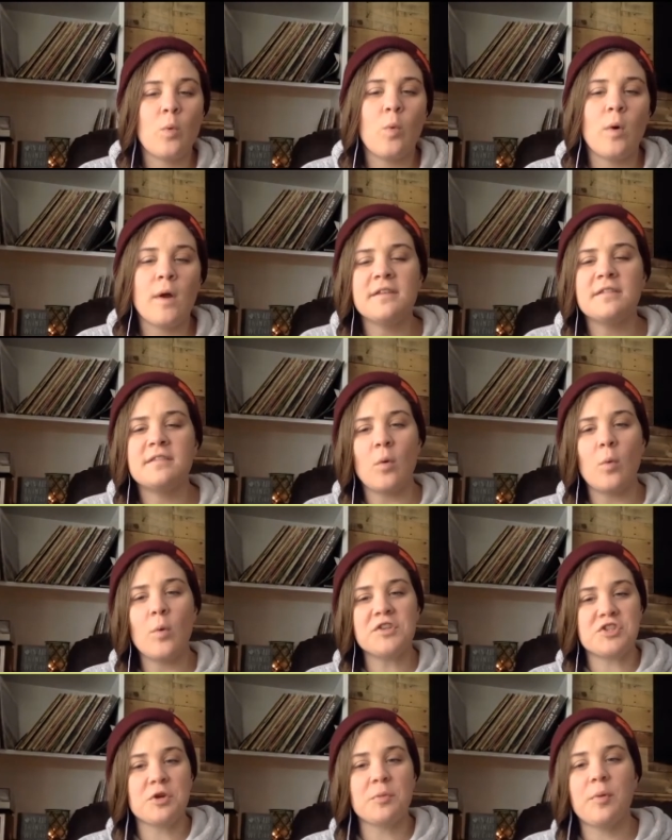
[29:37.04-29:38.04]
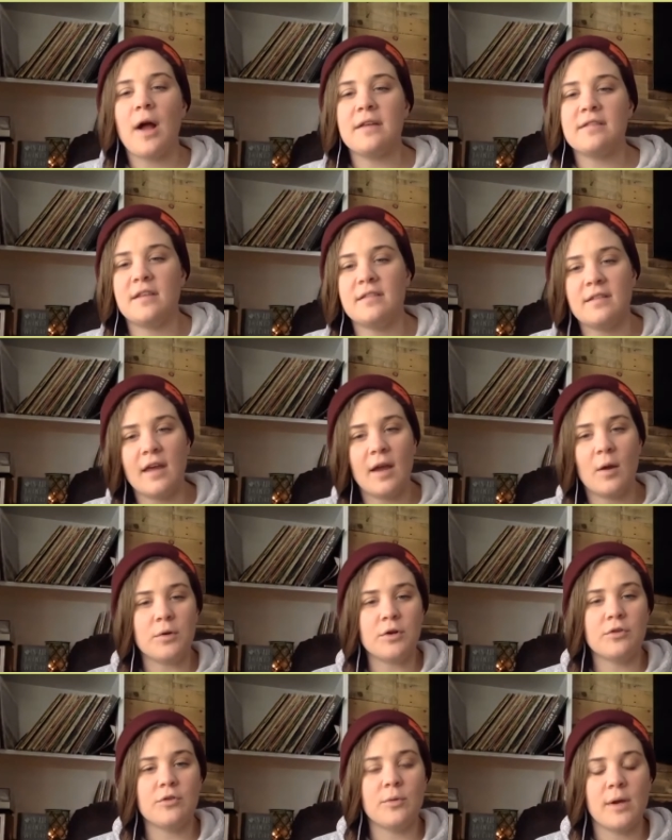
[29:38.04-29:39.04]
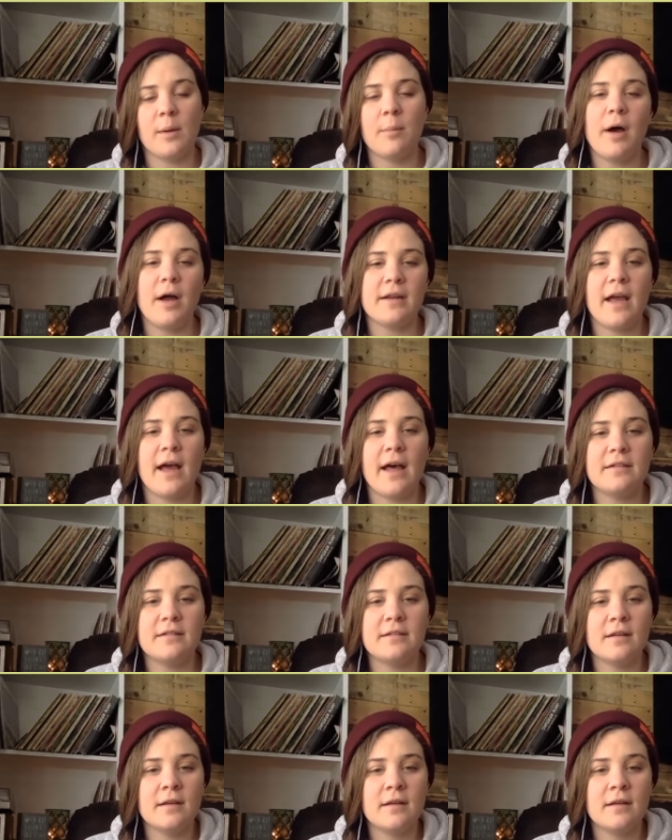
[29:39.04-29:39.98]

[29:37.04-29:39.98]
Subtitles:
what's your process like when you're doing a podcast?